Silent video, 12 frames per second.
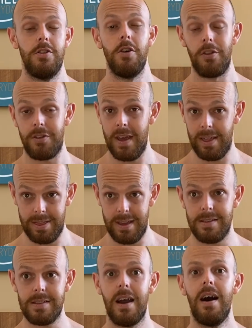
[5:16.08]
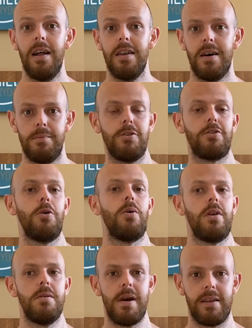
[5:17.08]
Not saying these can't, I'm just
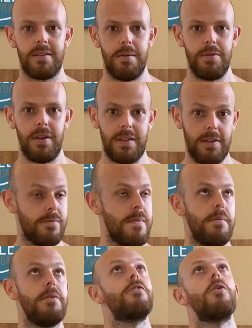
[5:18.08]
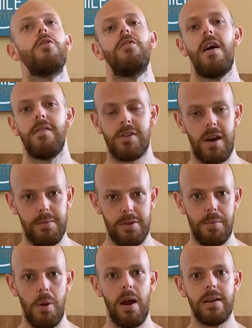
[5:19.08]
talking about something that's maybe 4 or 5 times
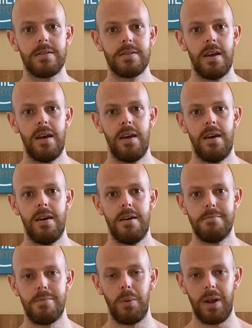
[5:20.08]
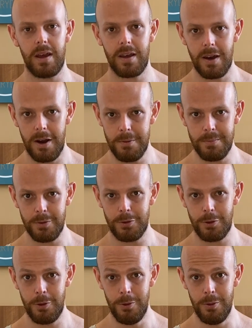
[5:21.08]
the price. But when it comes
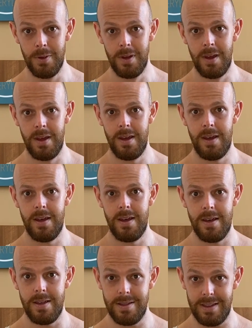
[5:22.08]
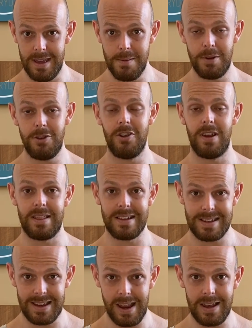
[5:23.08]
to the imaging, the
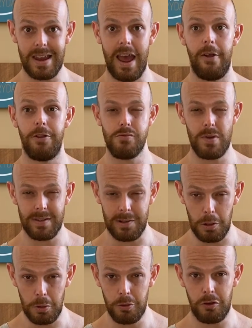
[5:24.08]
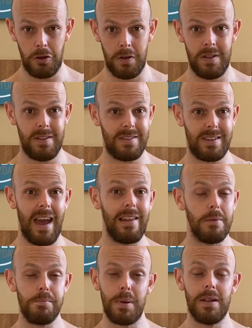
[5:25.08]
detail, the resolution, the
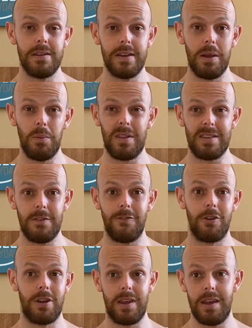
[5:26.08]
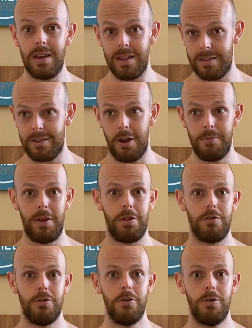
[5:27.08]
scalability with different gear that's coming
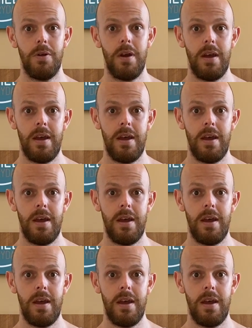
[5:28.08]
through,